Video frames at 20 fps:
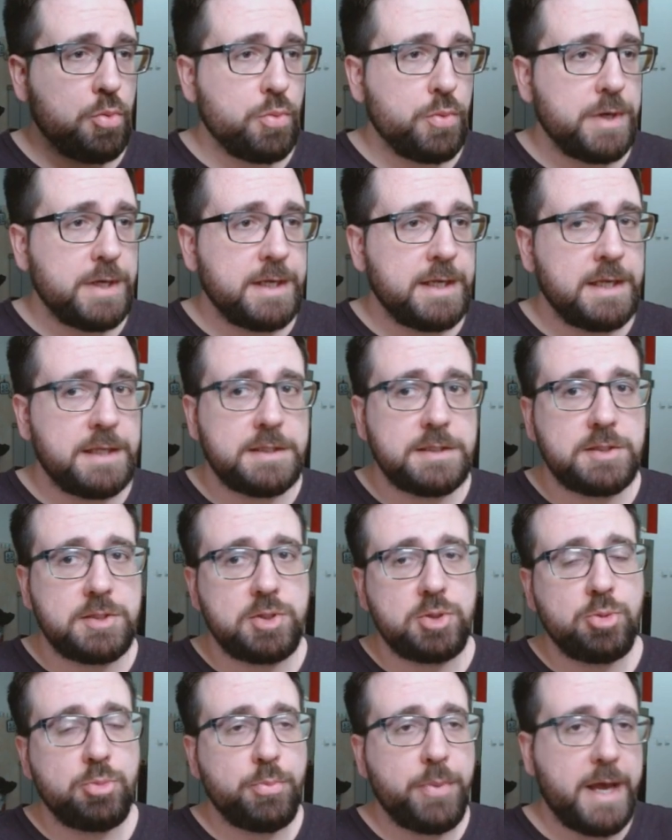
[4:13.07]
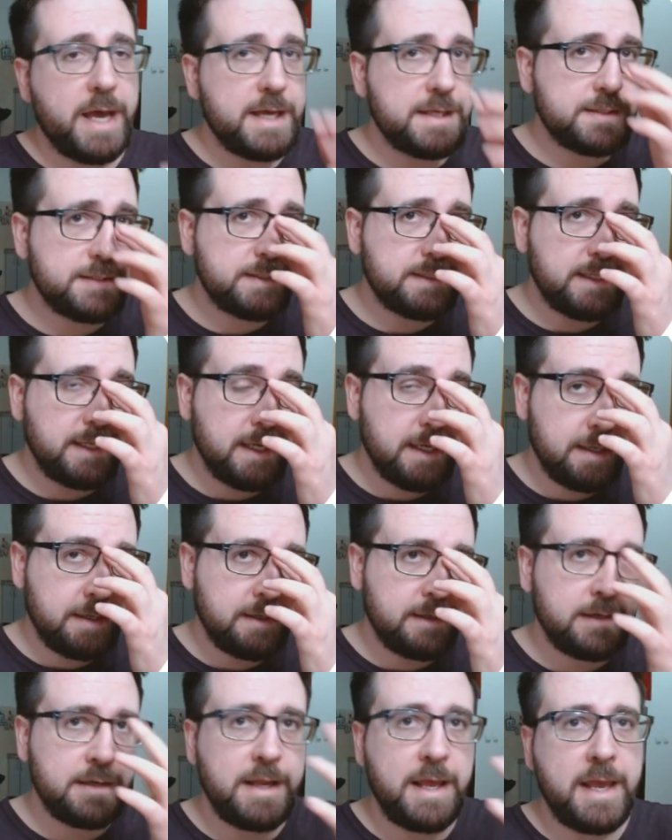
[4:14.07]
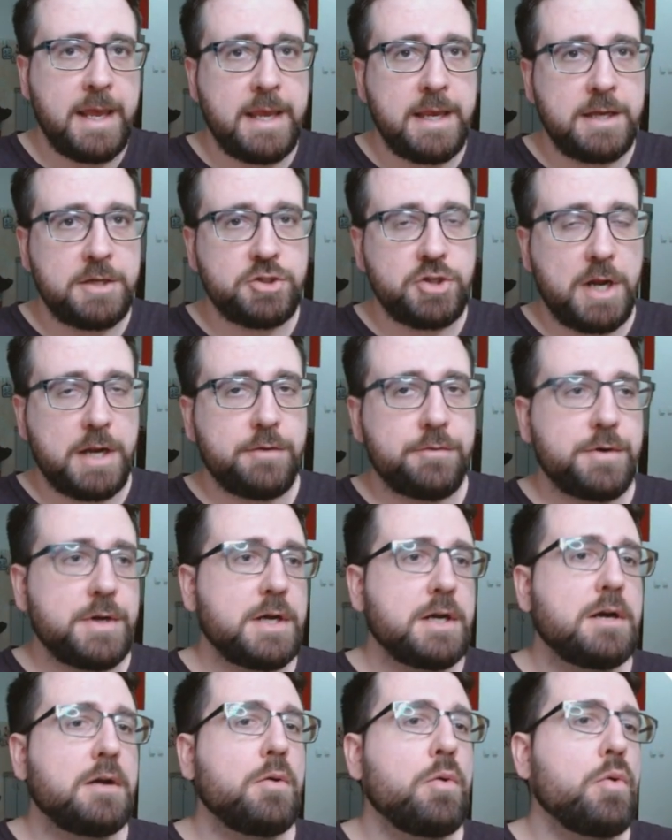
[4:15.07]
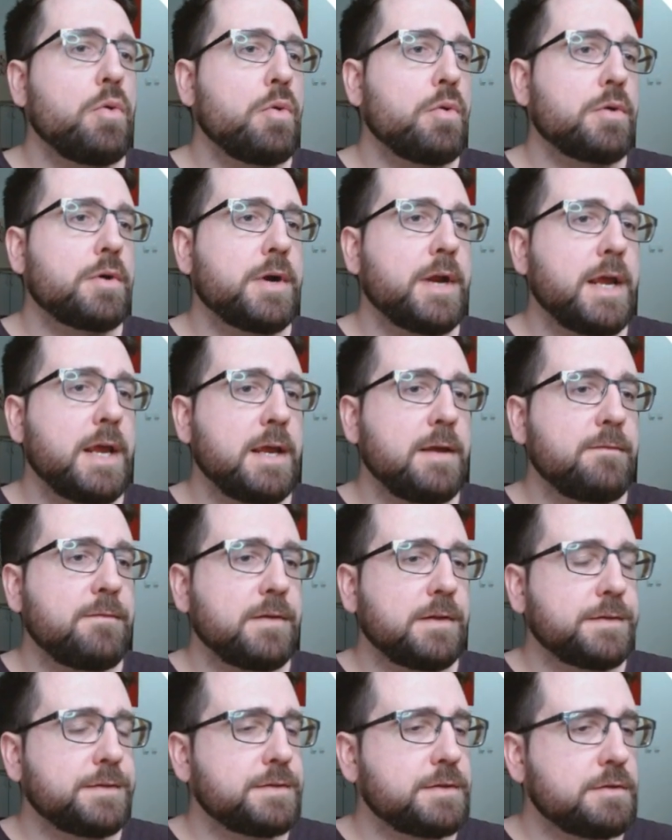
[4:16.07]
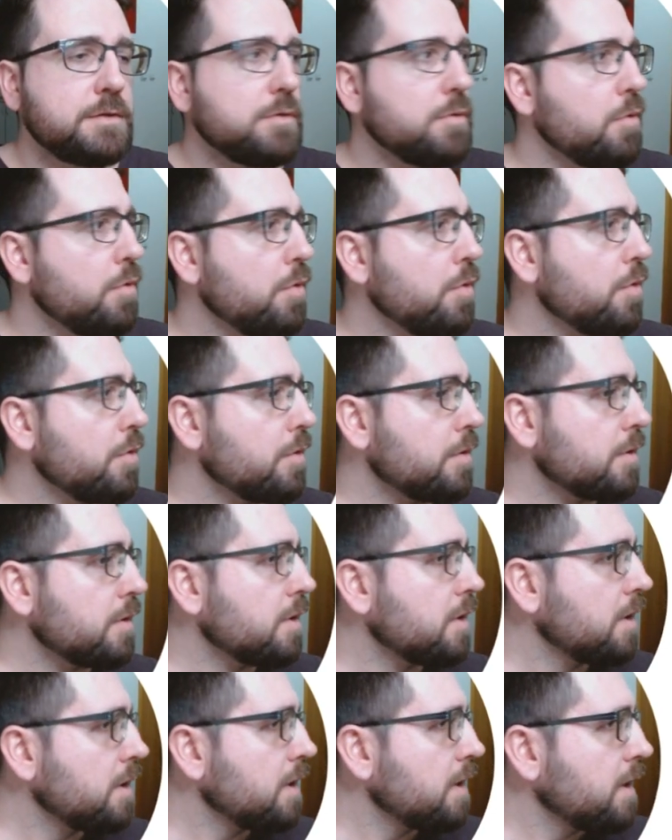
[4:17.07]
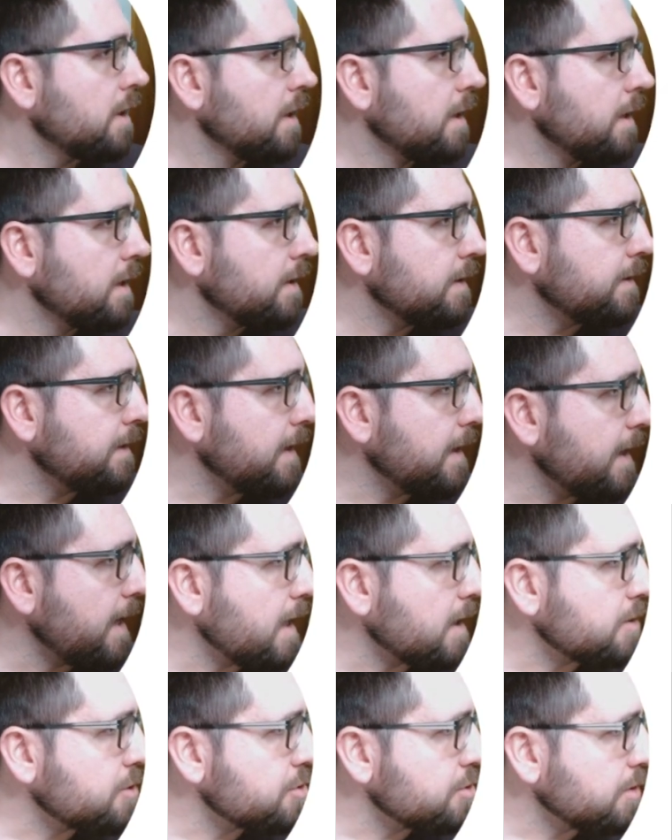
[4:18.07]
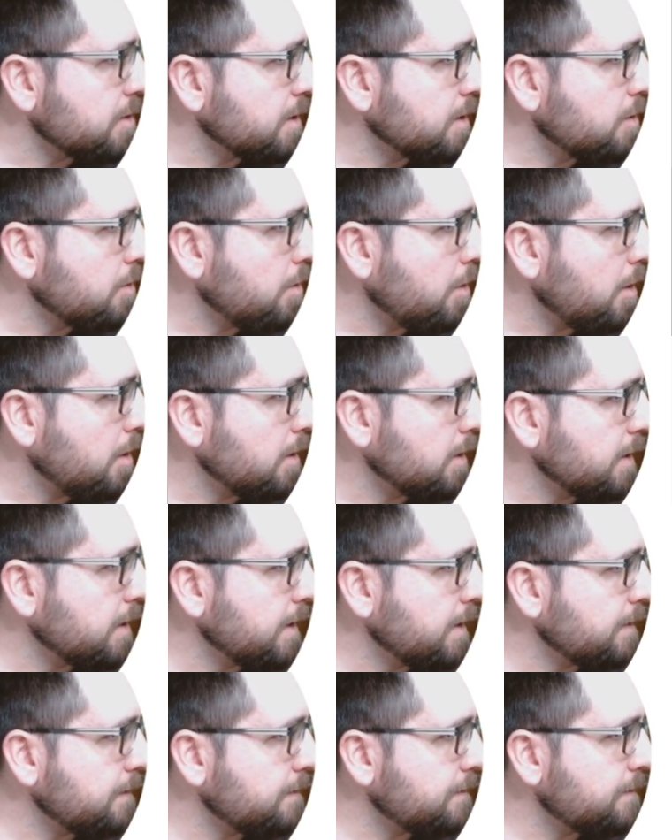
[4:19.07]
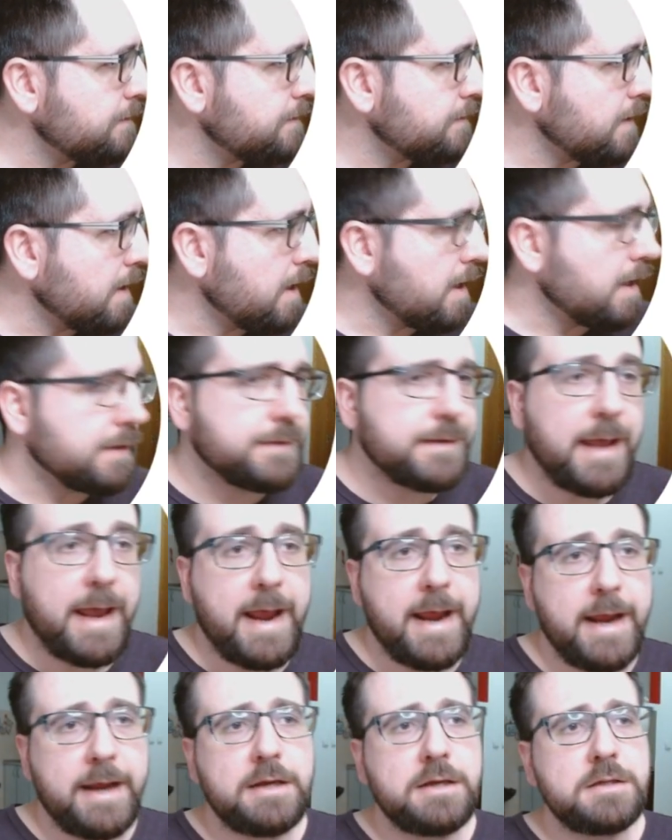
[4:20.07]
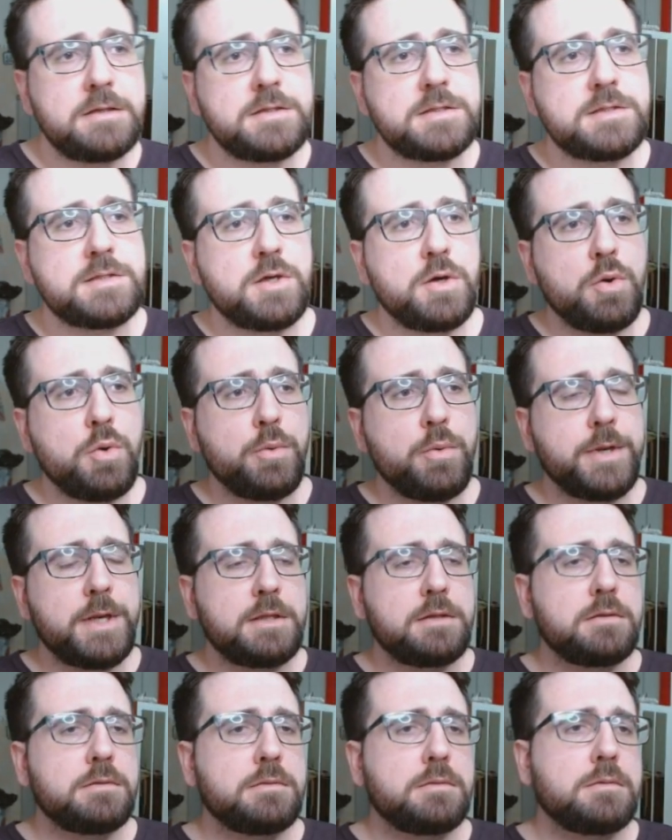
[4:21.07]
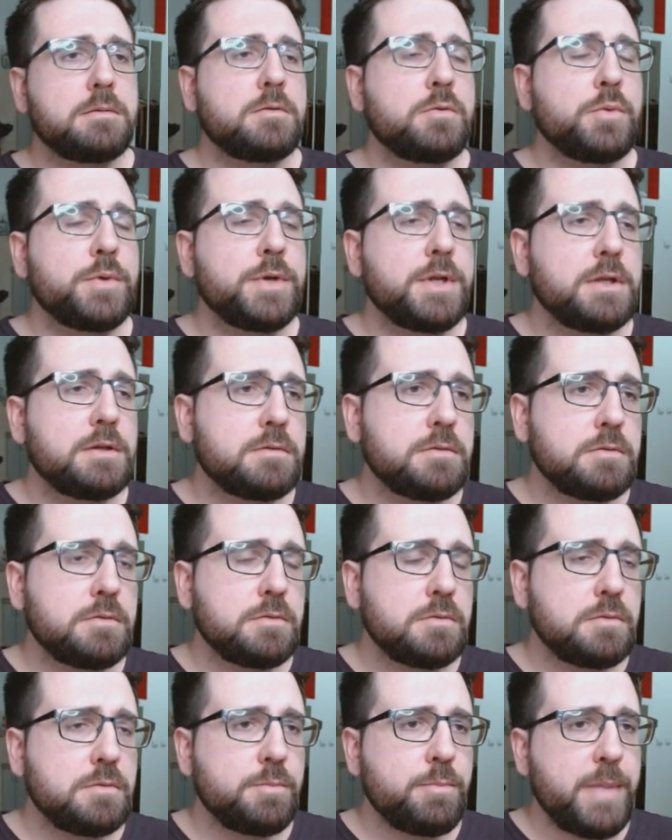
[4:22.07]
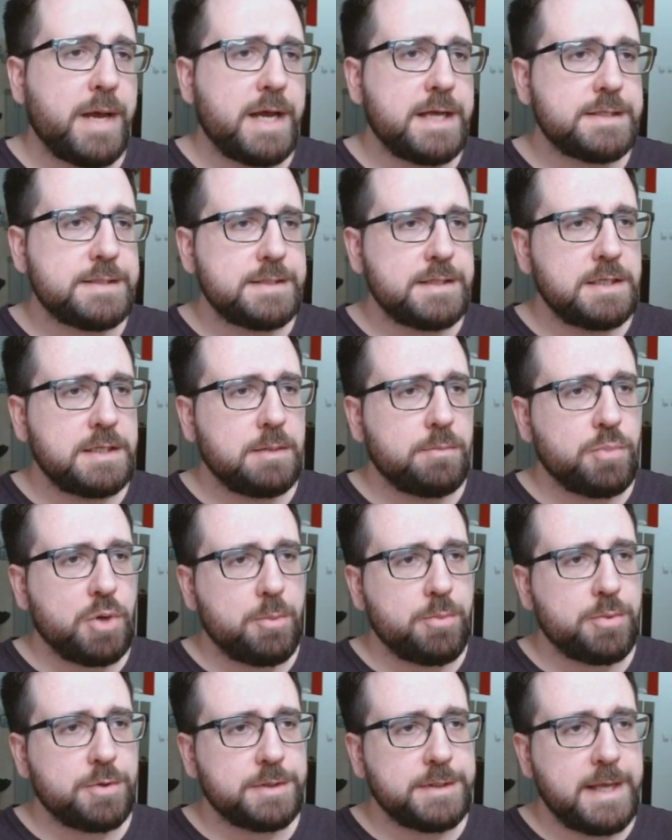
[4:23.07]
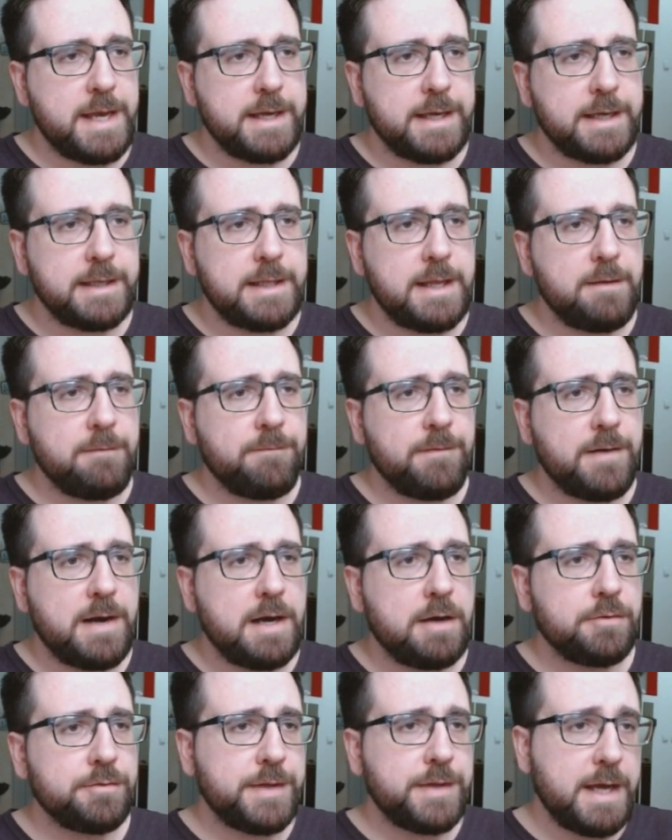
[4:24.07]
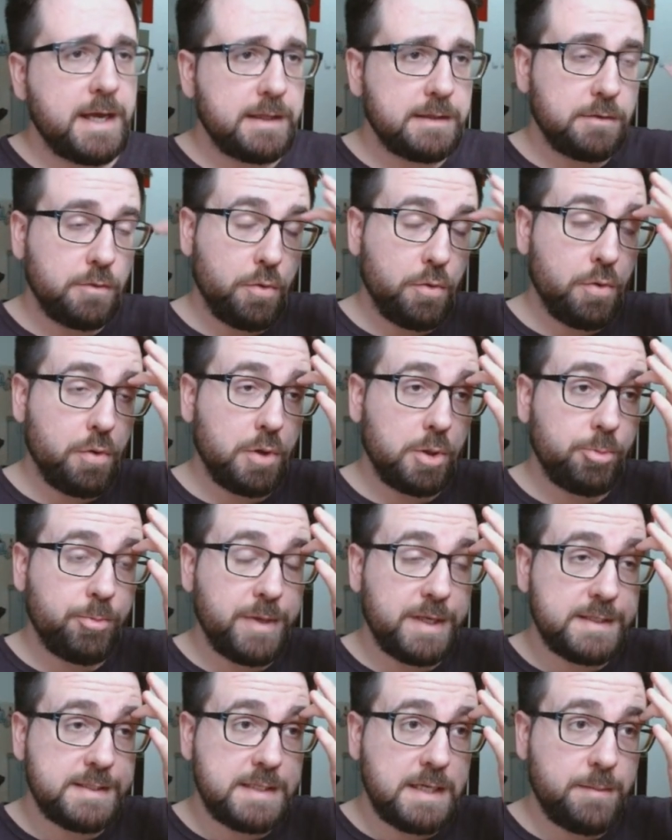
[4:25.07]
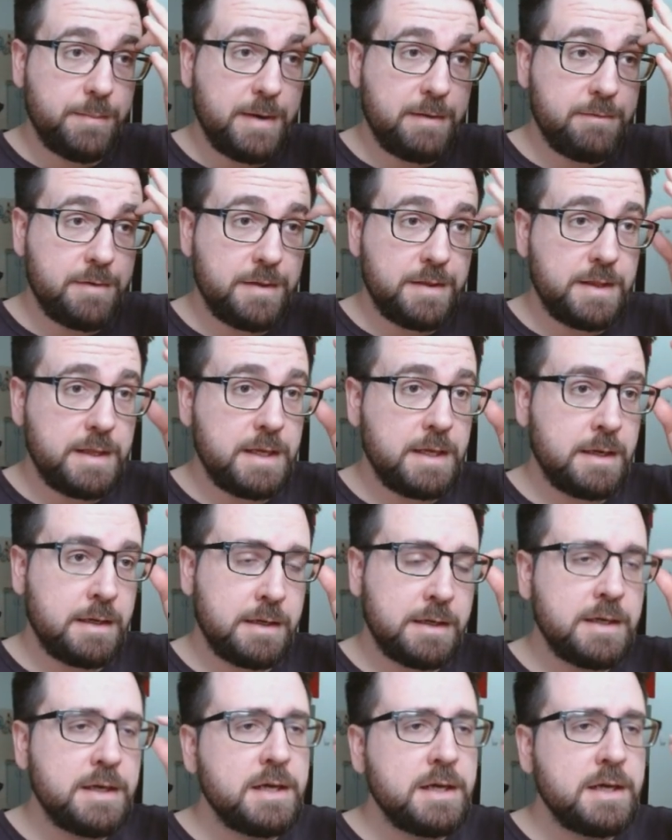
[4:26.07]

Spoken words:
we need to pass in a genre or a filter, or they actually call it a tag. So we need to pass in a proper tag, and I found that all picks up everything: